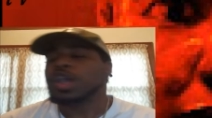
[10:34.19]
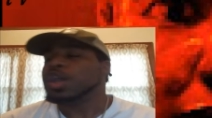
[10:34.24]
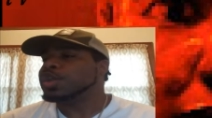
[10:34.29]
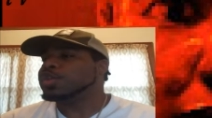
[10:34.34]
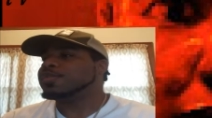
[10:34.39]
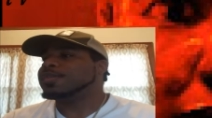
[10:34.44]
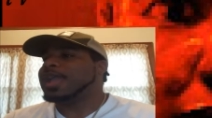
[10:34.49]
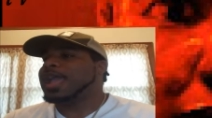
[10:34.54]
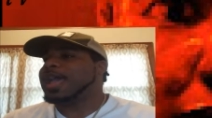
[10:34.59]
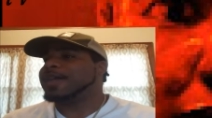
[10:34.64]
You
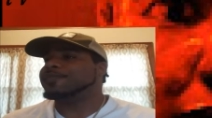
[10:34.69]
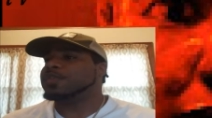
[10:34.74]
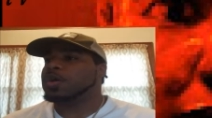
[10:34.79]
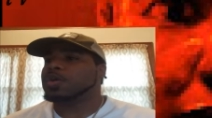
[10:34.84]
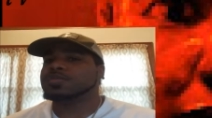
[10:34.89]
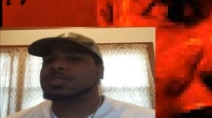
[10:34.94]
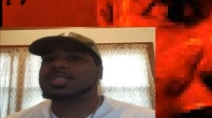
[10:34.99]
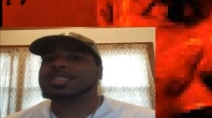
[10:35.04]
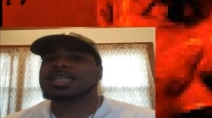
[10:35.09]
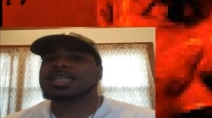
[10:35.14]
can have
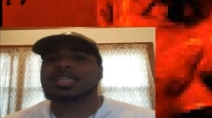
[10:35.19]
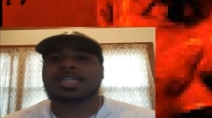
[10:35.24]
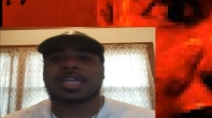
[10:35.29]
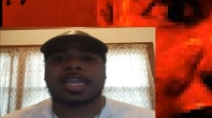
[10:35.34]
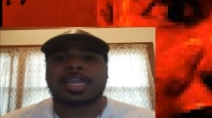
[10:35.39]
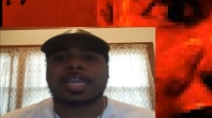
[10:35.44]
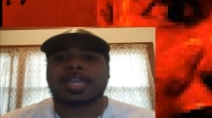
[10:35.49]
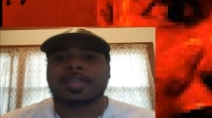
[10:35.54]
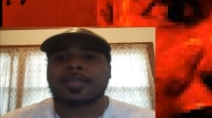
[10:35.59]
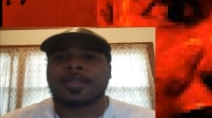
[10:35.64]

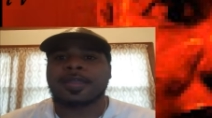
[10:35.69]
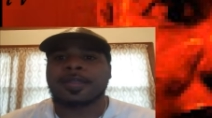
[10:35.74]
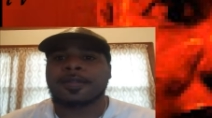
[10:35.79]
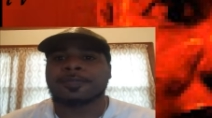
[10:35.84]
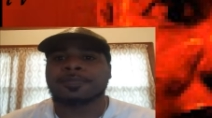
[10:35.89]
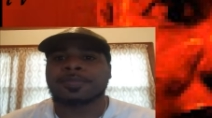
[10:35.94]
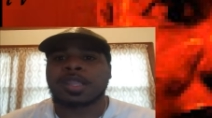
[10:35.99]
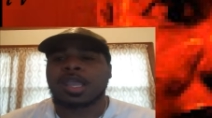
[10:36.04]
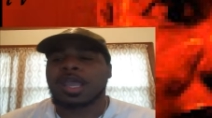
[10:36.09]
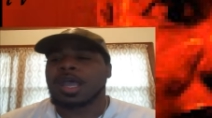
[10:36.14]
OCD,
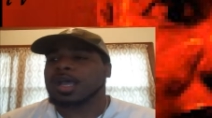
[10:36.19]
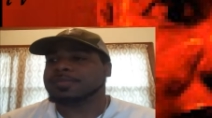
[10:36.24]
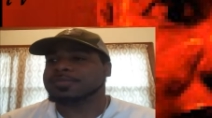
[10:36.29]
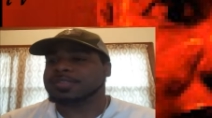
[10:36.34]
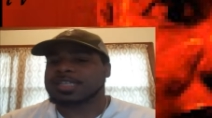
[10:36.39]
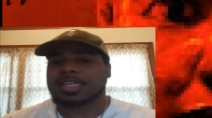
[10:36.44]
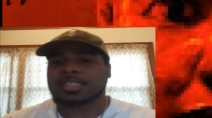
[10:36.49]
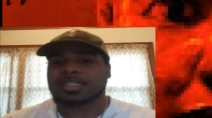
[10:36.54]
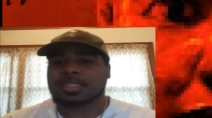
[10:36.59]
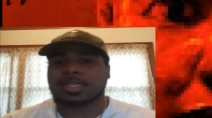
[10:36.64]

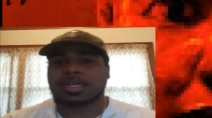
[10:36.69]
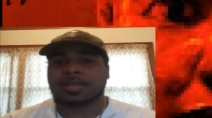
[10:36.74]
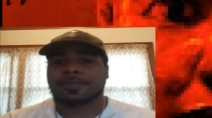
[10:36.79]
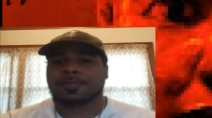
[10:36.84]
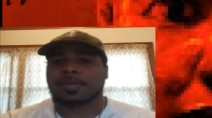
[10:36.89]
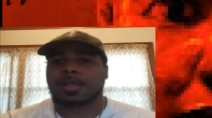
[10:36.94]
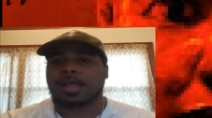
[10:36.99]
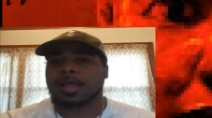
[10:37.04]
obsessive